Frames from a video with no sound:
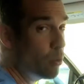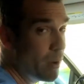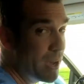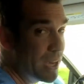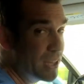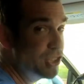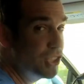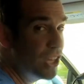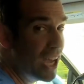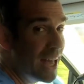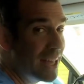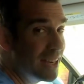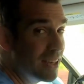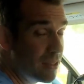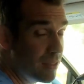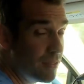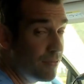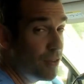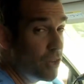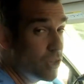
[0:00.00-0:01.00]
quick Jan
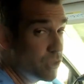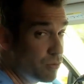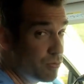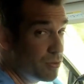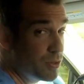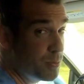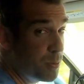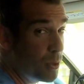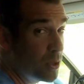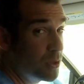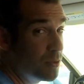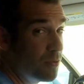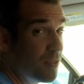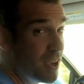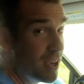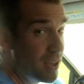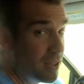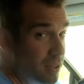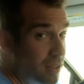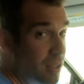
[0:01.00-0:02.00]
and the fast response
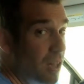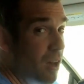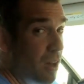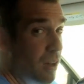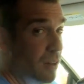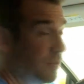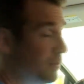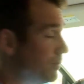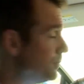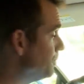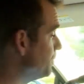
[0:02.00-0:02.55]
vehicle are.